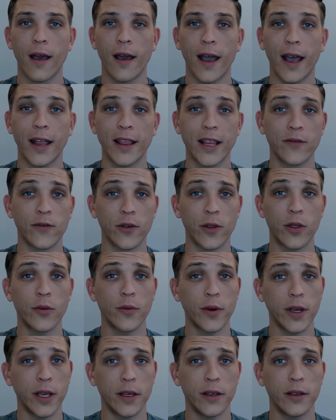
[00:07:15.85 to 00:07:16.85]
At level
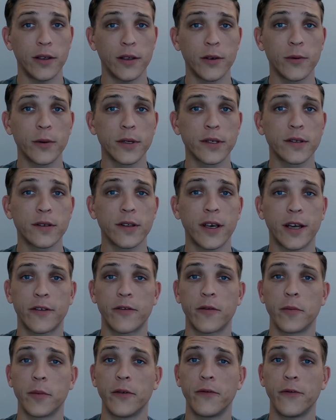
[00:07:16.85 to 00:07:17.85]
3, you will select
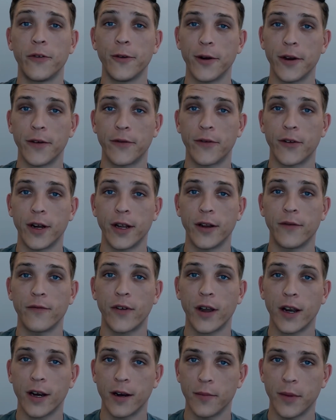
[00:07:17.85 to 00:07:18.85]
from a few different
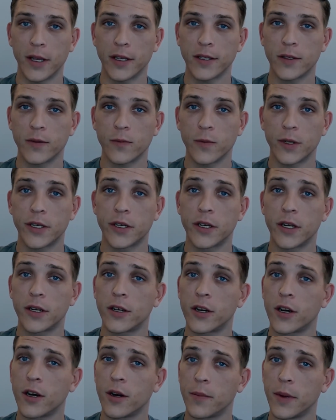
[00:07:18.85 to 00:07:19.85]
environments which
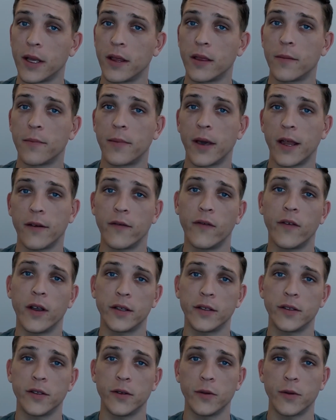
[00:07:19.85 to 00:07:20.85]
determine the
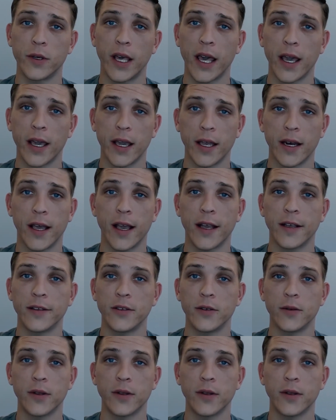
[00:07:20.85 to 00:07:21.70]
benefits you gain as you